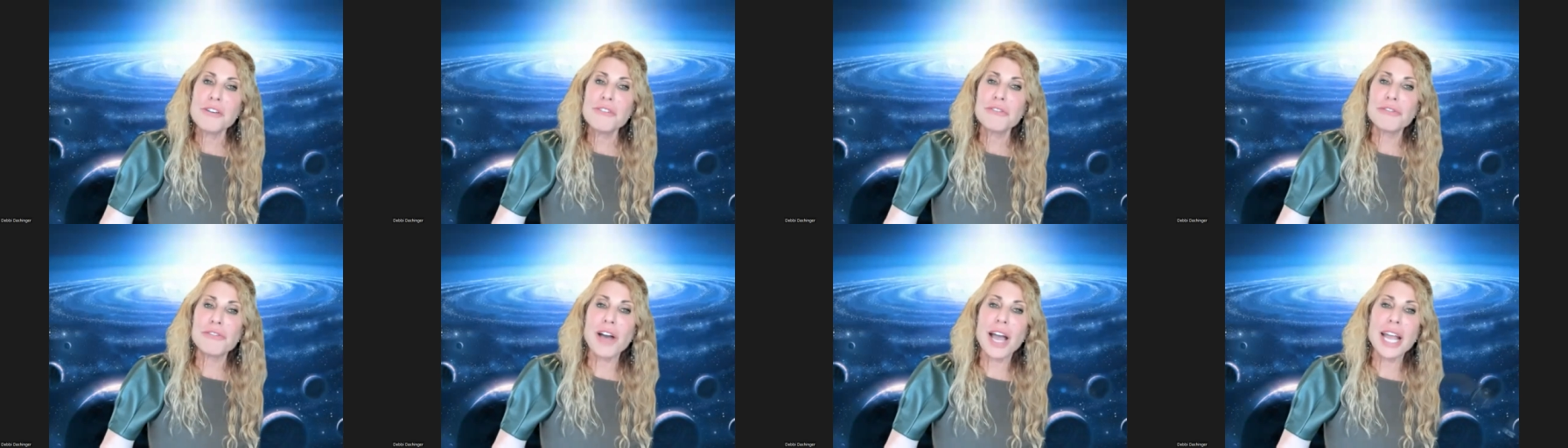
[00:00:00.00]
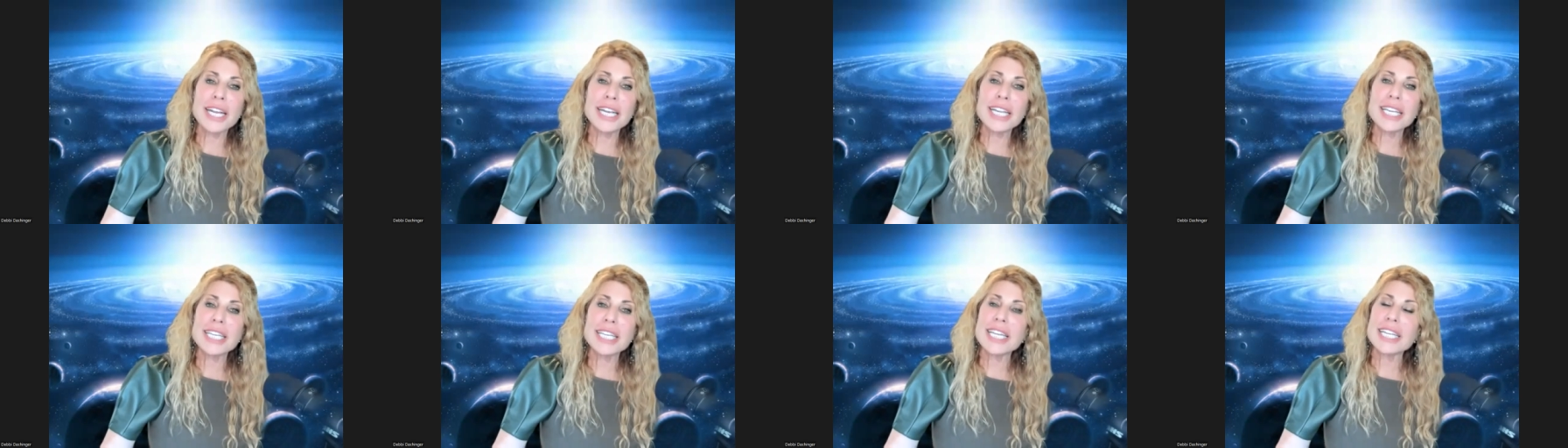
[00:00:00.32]

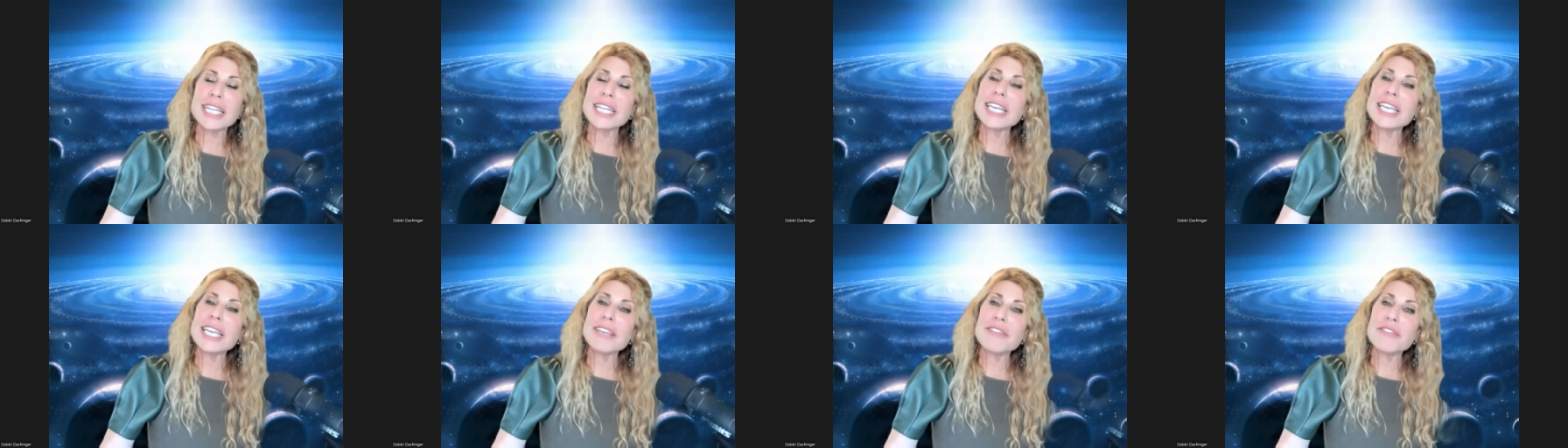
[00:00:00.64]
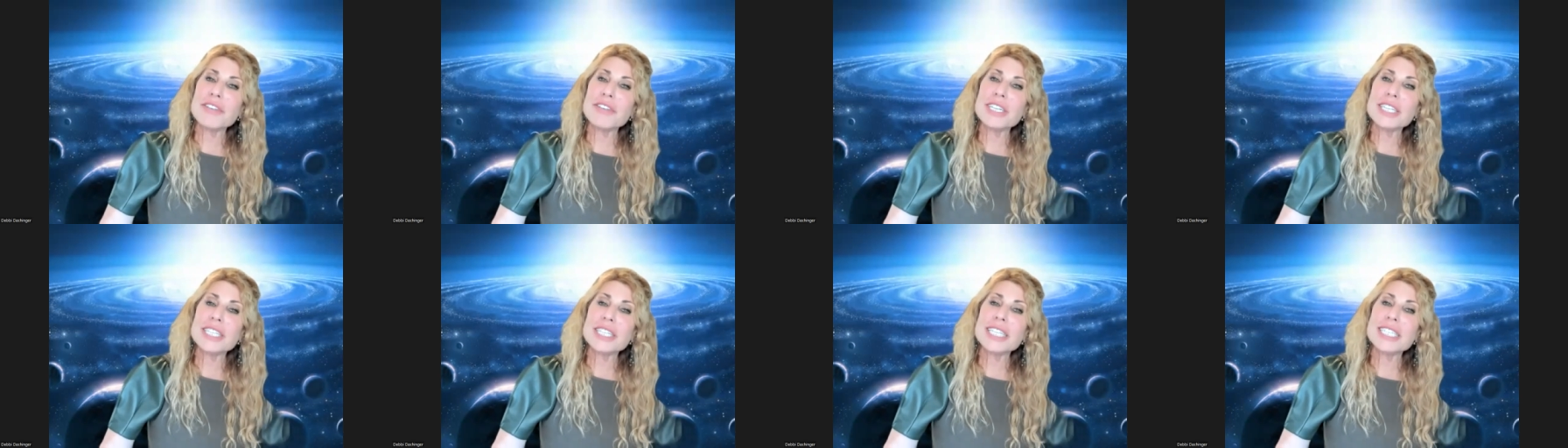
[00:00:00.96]
finding that
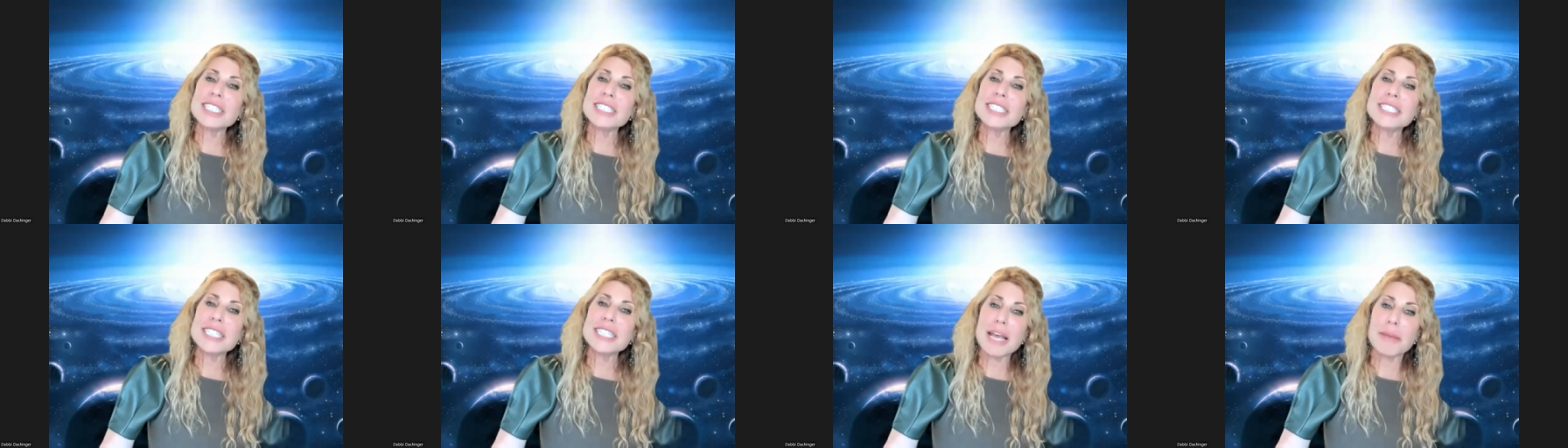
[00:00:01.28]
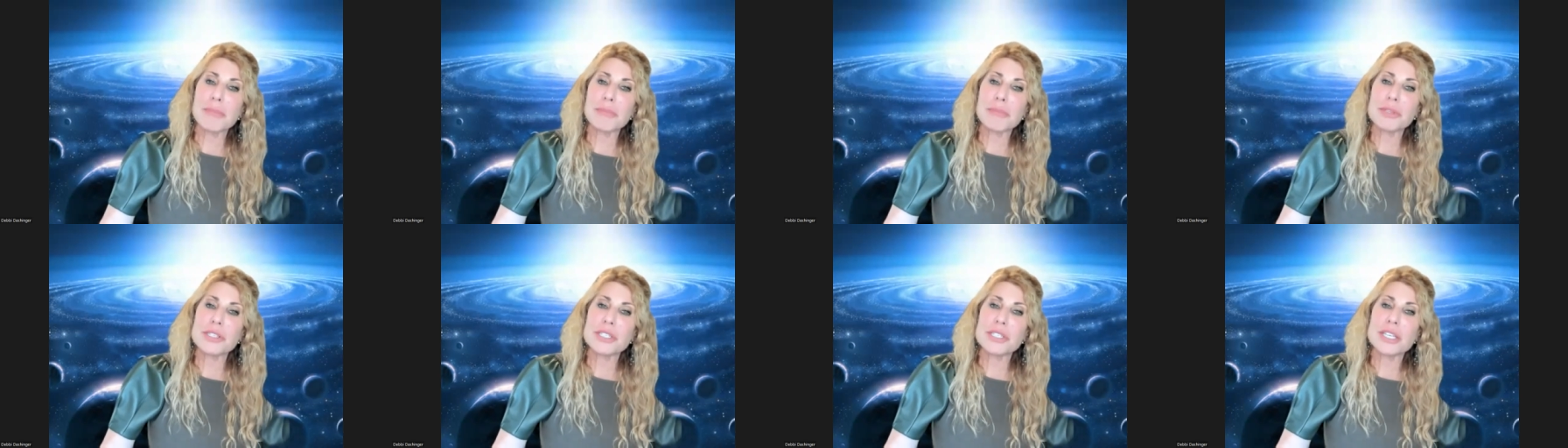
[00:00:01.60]
even in the
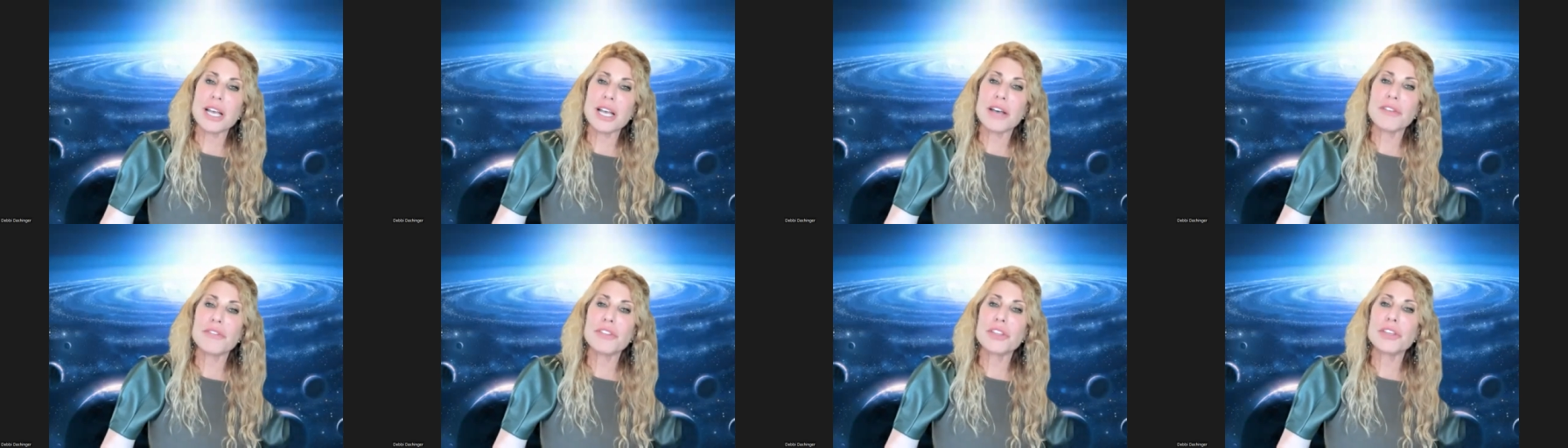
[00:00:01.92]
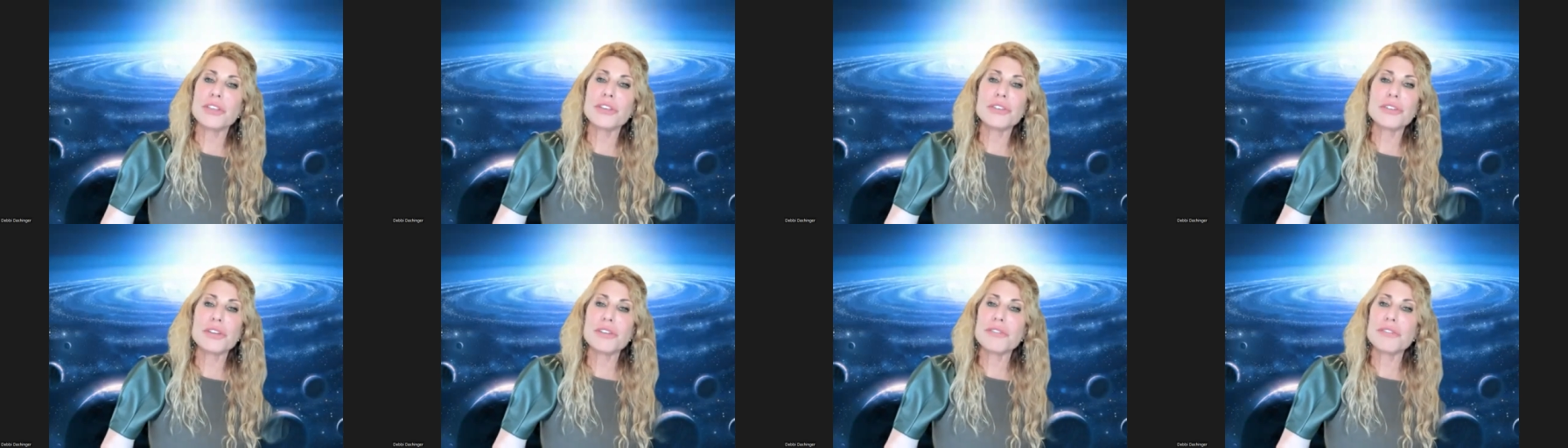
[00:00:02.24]
depths of the
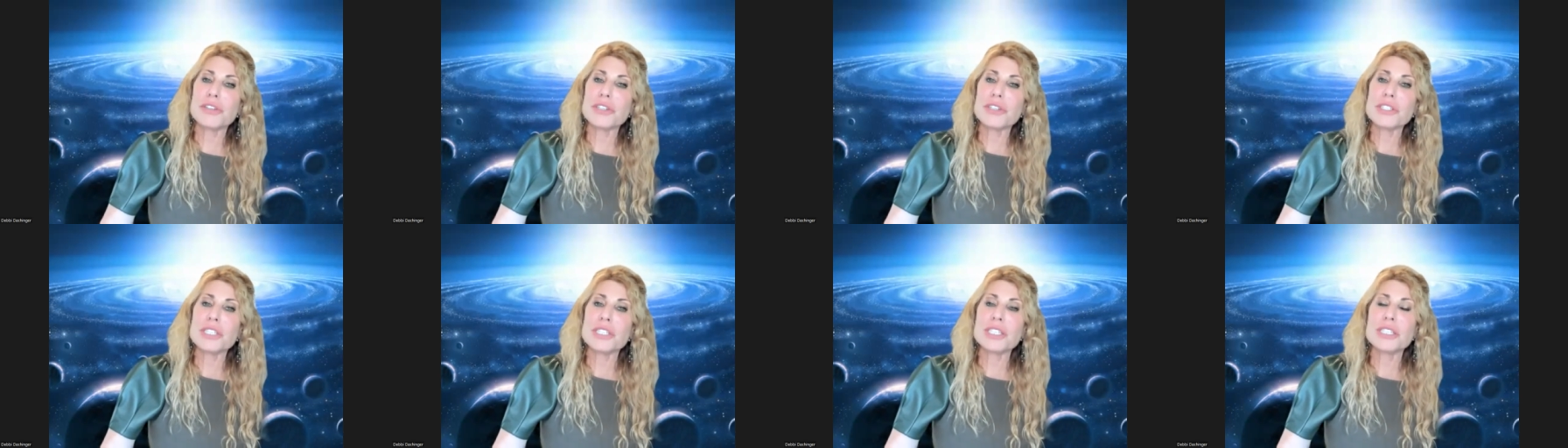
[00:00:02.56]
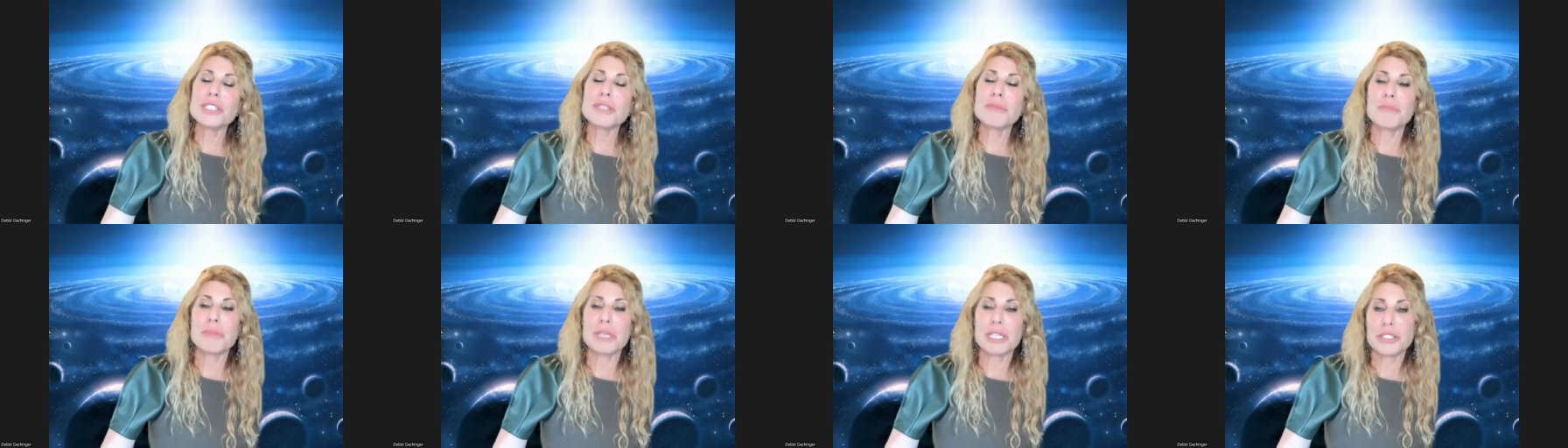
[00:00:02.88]

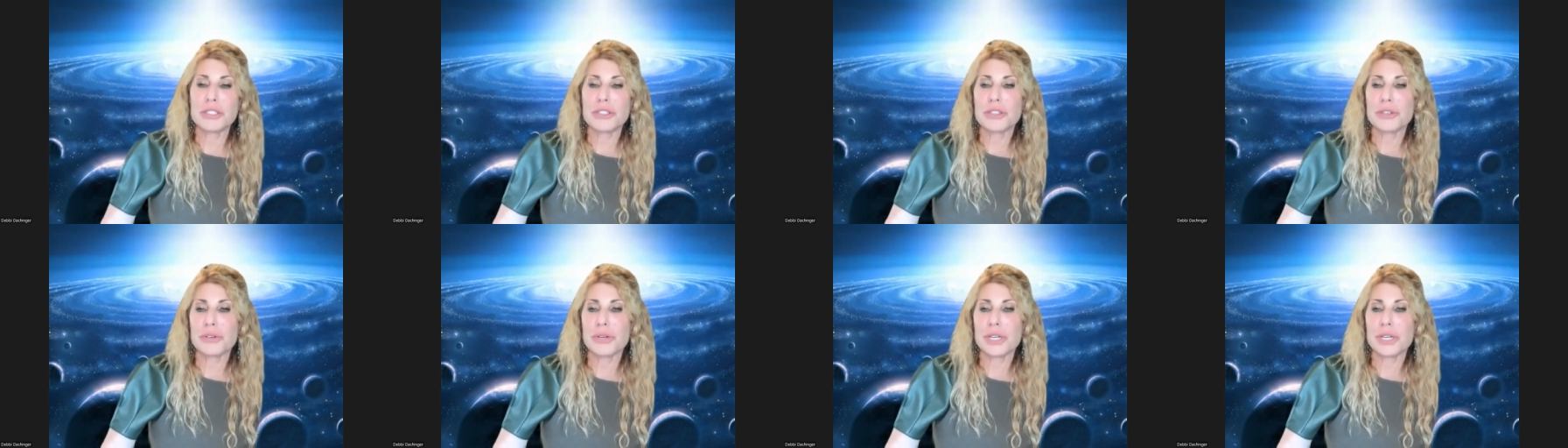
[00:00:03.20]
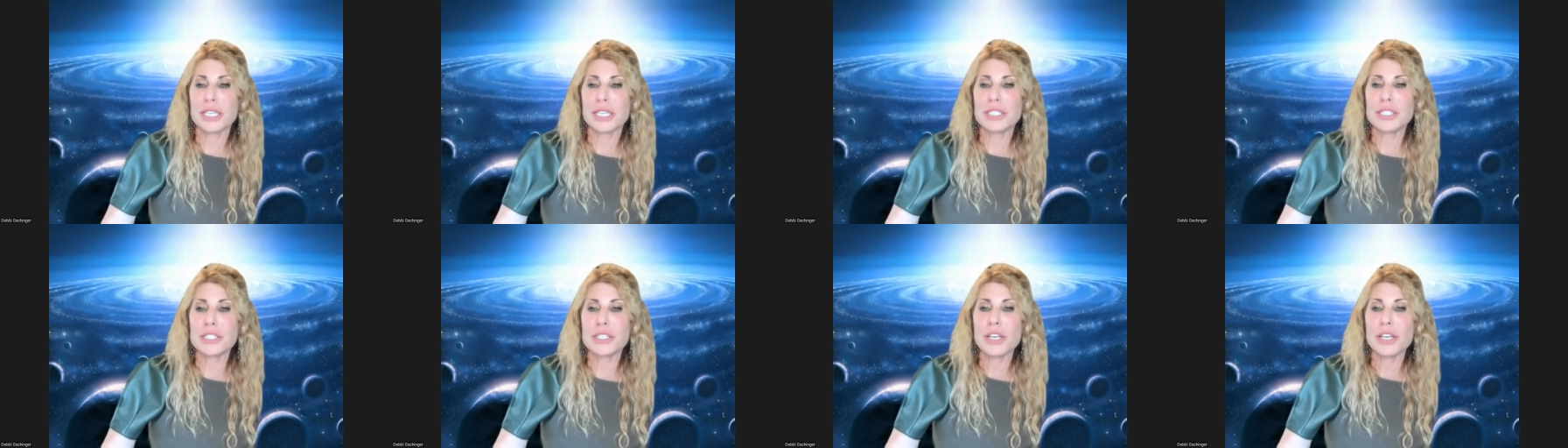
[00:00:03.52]
universe's
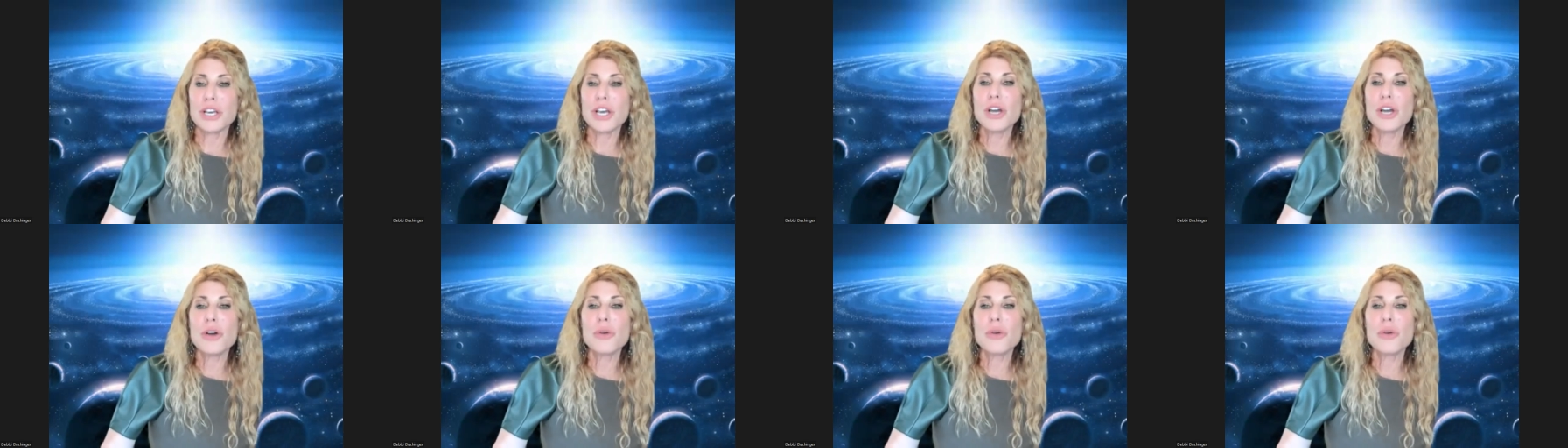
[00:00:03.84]
mysteries,